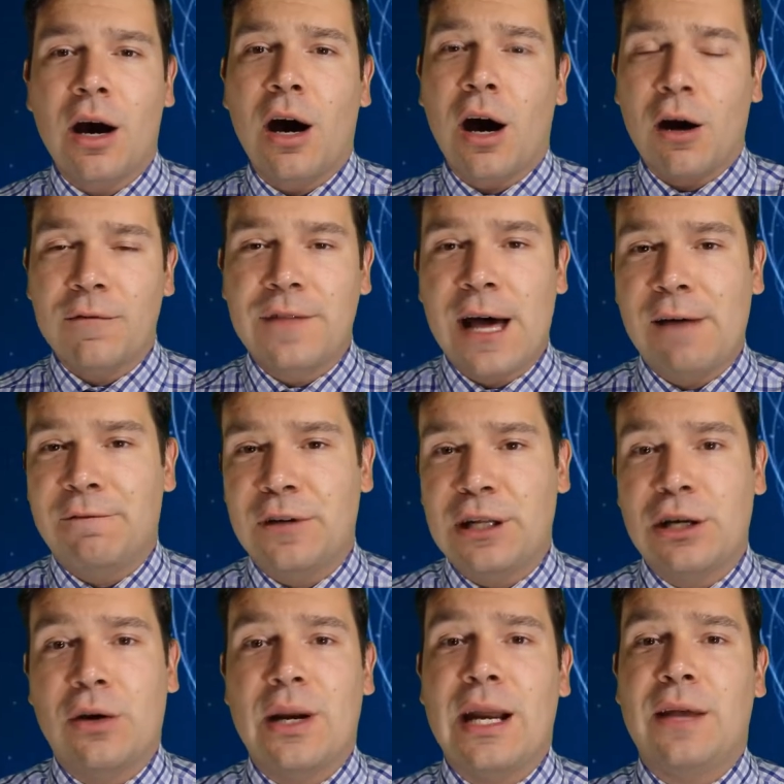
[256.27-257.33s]
of that
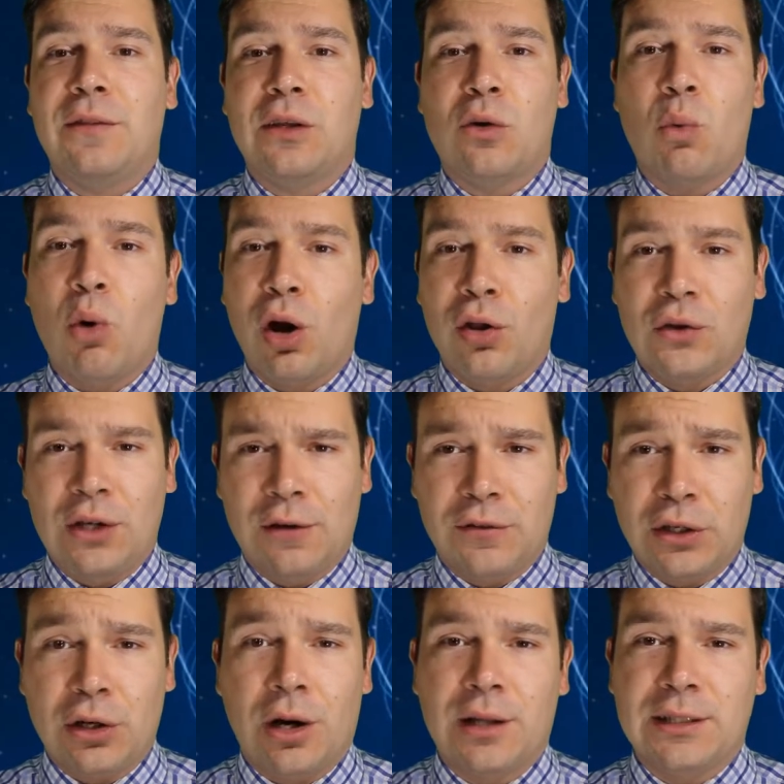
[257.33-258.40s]
video and the quality of
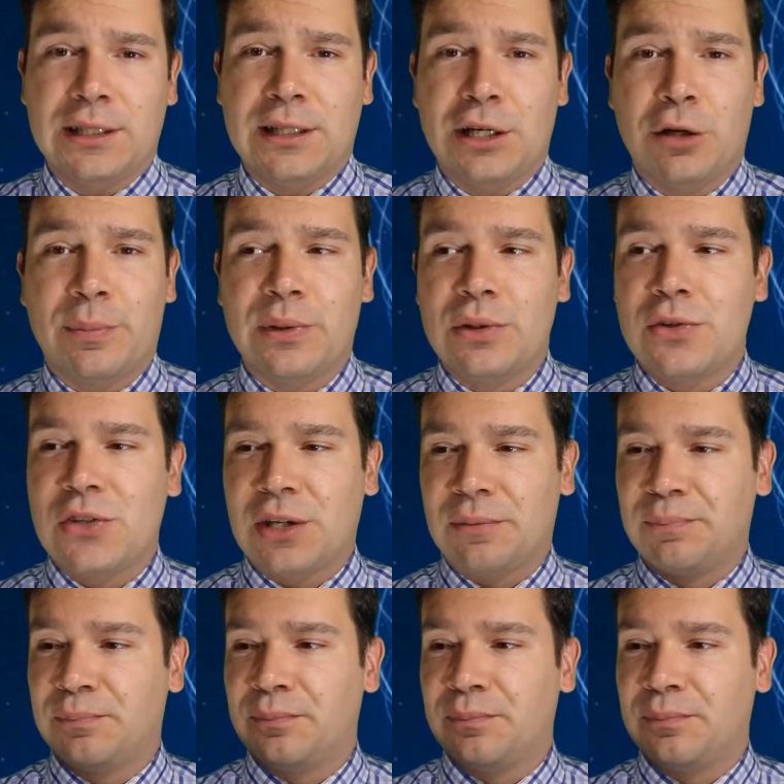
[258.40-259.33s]
the content that you're producing.